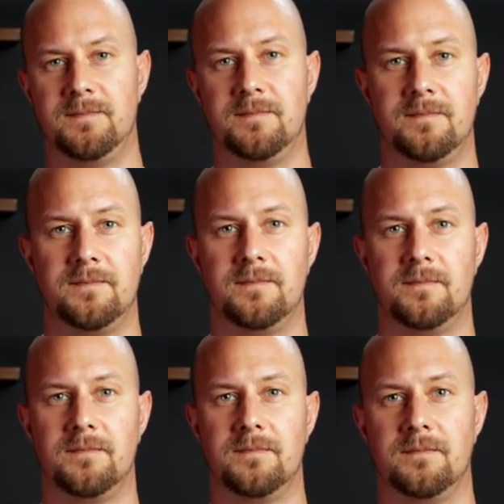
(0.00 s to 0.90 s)

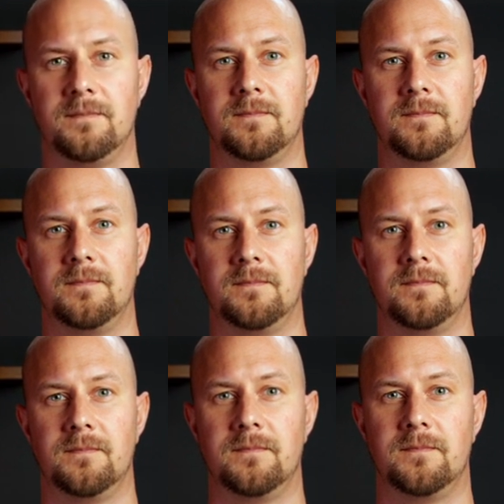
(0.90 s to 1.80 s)

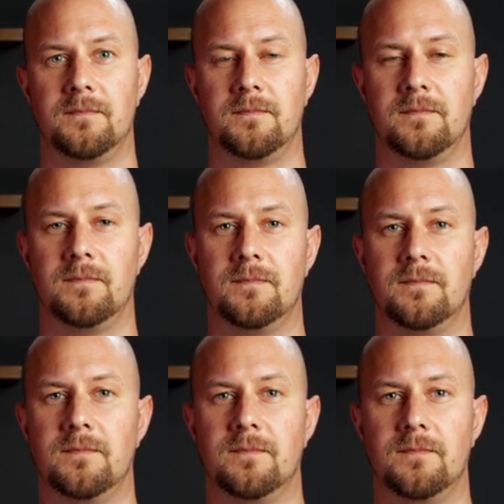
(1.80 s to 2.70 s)

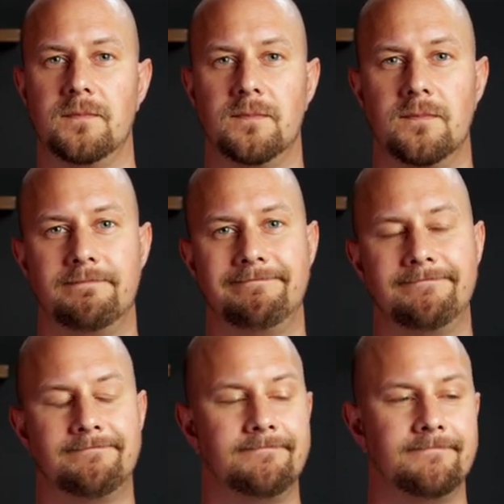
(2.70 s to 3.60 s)

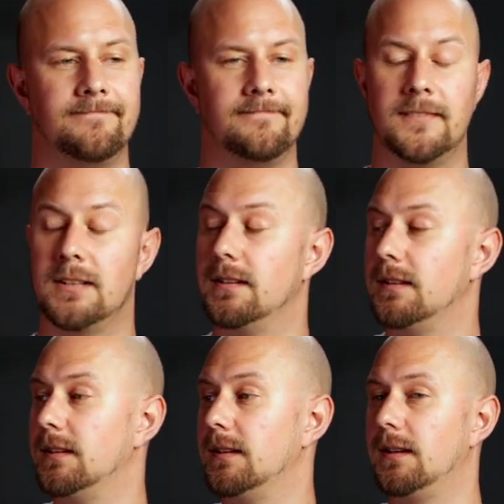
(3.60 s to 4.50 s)
No one is speaking in this clip.